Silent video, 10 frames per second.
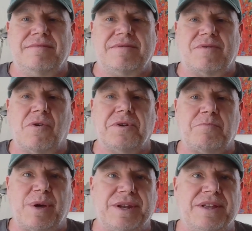
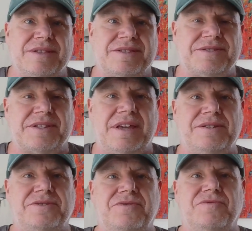codependents
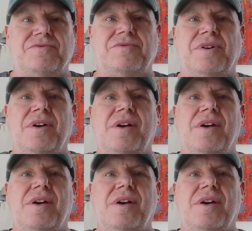tend to